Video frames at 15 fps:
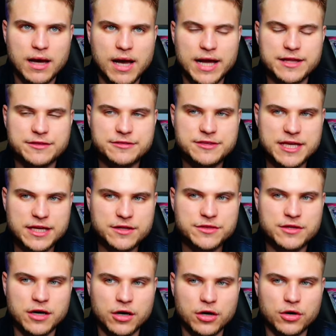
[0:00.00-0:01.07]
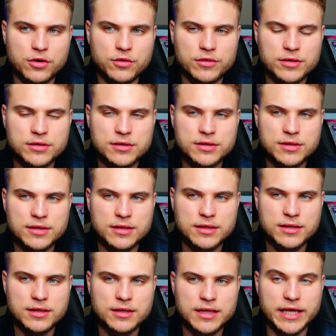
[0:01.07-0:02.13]
I think, though,
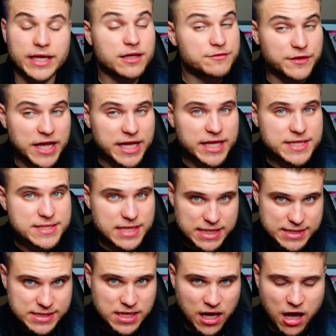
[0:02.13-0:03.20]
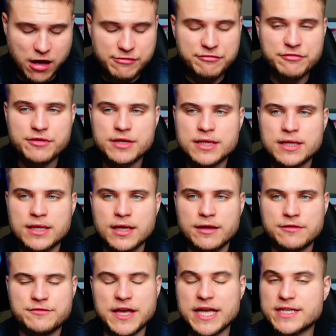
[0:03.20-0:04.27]
in Vegas, that's tough.
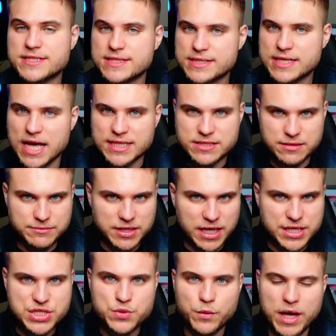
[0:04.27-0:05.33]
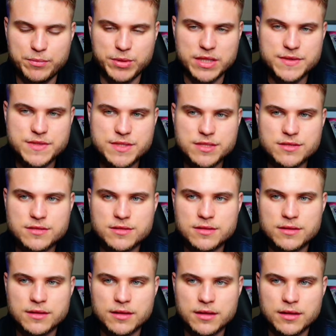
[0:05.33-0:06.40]
Vegas has got some nice weapons.
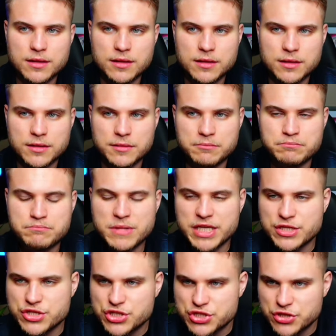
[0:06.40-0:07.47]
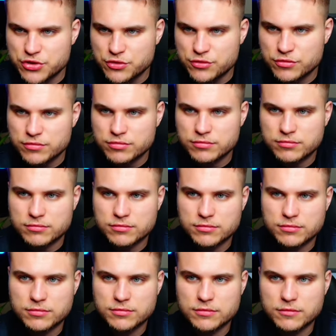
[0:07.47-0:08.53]
Minshew,
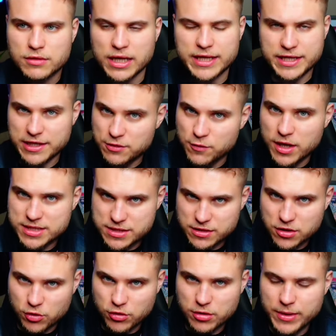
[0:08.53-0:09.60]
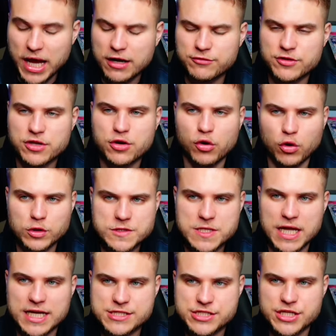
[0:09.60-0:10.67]
right? He was the quarterback for the Colts
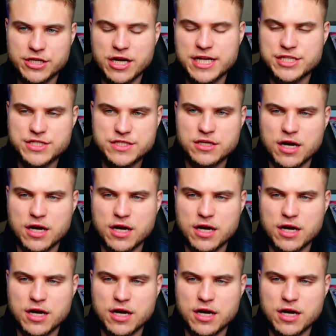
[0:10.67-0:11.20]
last year. I just